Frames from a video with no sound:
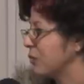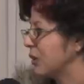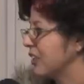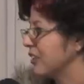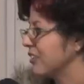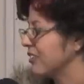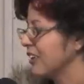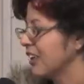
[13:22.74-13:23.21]

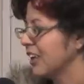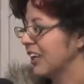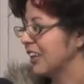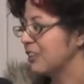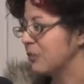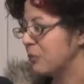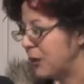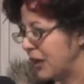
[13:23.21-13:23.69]
because
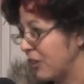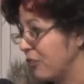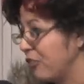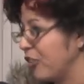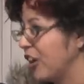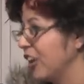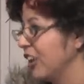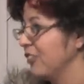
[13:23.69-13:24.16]
it's better
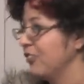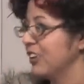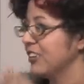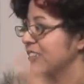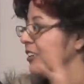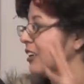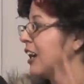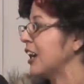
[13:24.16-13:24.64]
for all of
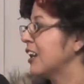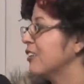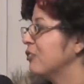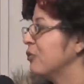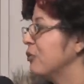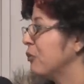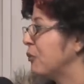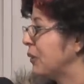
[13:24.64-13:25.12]
us to kind
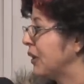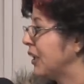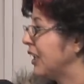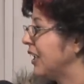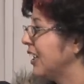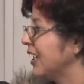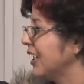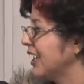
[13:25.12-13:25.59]
of
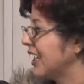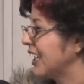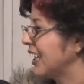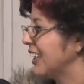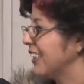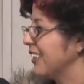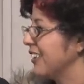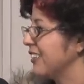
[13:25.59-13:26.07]
be
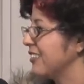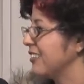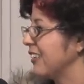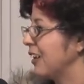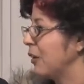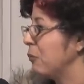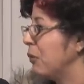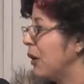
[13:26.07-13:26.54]
in
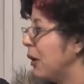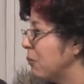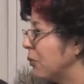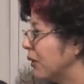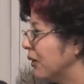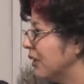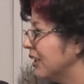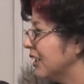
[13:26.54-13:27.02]
this uh,
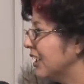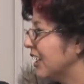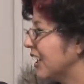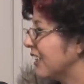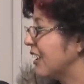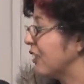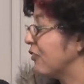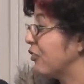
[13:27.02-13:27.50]
bubble
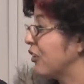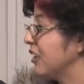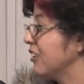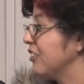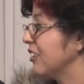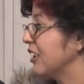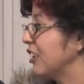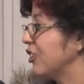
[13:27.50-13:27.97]
than for
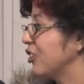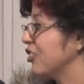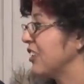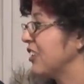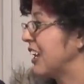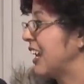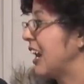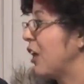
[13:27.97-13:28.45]
us to
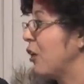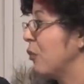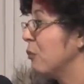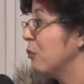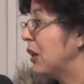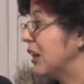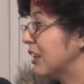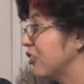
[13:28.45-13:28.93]
understand how
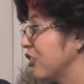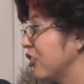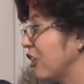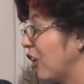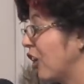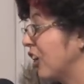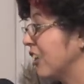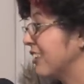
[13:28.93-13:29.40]
much
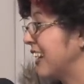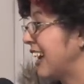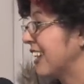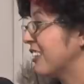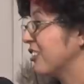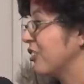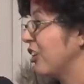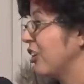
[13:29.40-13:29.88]
our
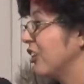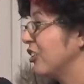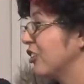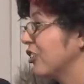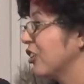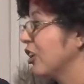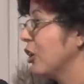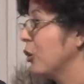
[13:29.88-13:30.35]
tax
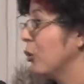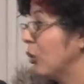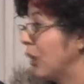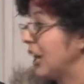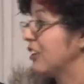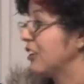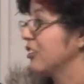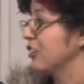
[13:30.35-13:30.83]
dollars were
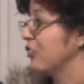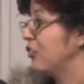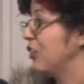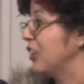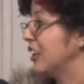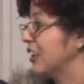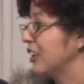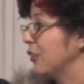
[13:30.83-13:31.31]
actually
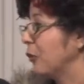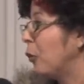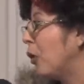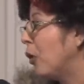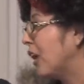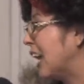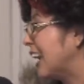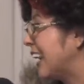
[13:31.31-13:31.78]
funding the
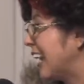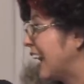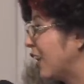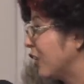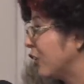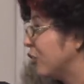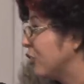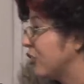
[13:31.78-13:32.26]
war. And
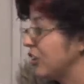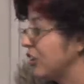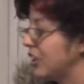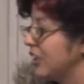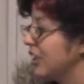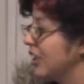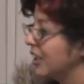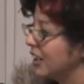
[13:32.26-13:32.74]
now you
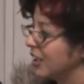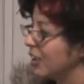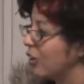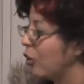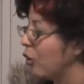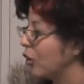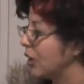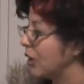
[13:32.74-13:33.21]
see a
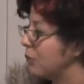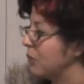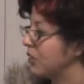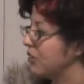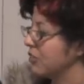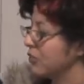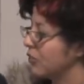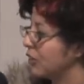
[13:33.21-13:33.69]
whole
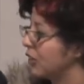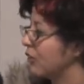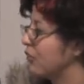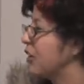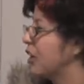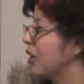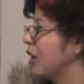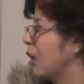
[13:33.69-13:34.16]
image of,
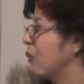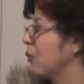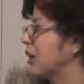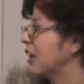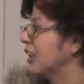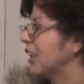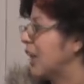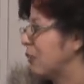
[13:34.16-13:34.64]
of
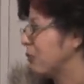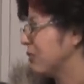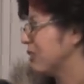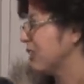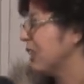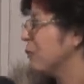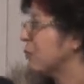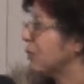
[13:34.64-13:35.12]
economic
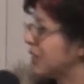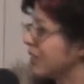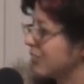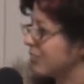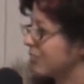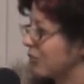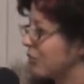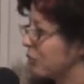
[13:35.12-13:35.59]
collapse
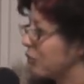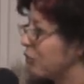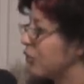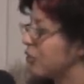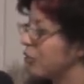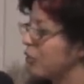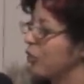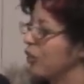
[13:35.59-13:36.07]
because
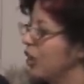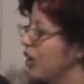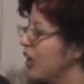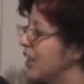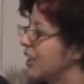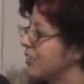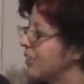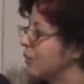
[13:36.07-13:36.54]
for so
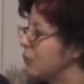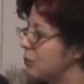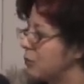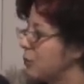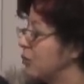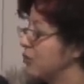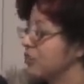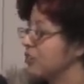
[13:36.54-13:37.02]
long, I think
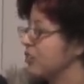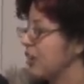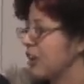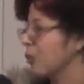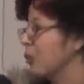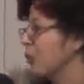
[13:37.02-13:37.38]
people were just not